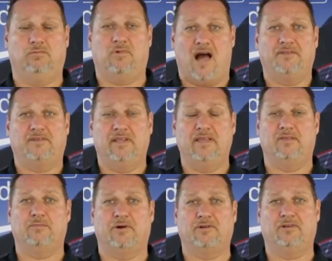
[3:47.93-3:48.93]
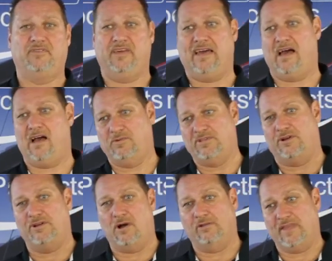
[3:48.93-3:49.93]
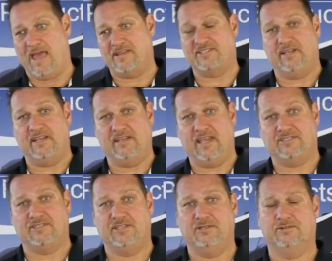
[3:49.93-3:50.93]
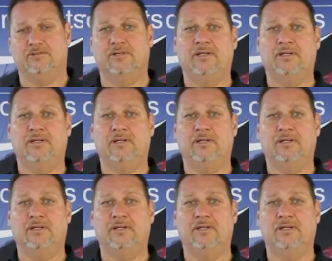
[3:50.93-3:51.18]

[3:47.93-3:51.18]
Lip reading: underneath the bonnet of your car when you've got an alternator sitting next to your